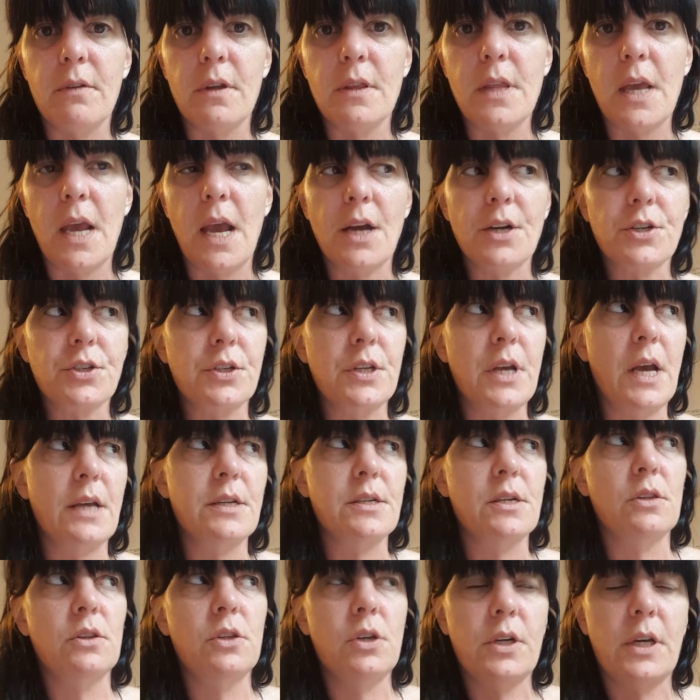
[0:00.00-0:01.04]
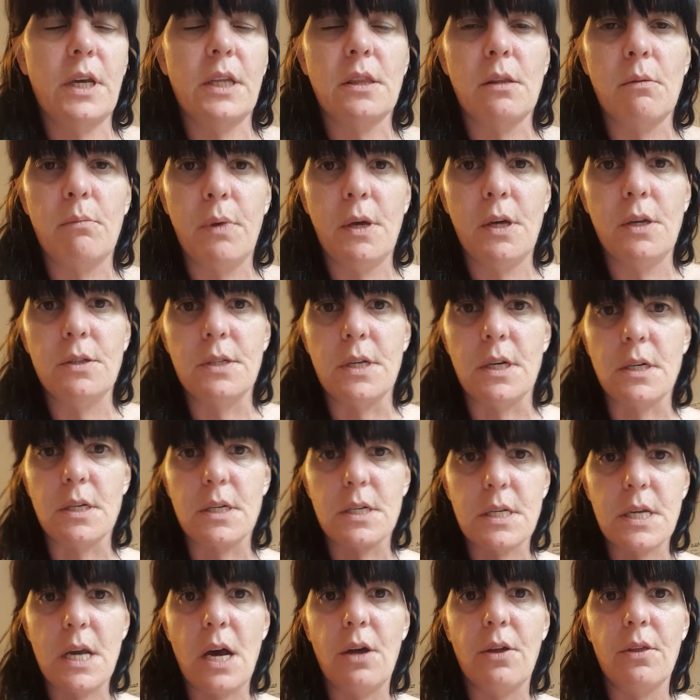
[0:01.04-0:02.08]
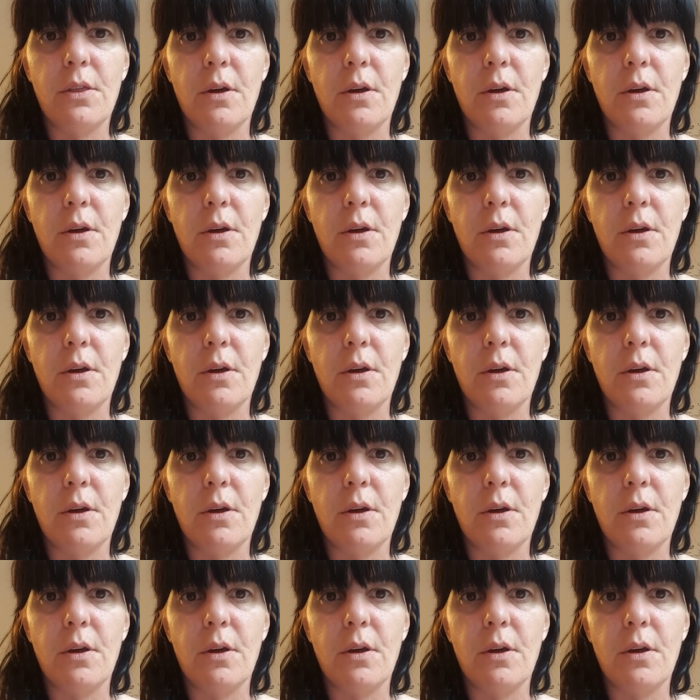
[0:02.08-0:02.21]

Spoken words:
and they actually had to look at the building to tell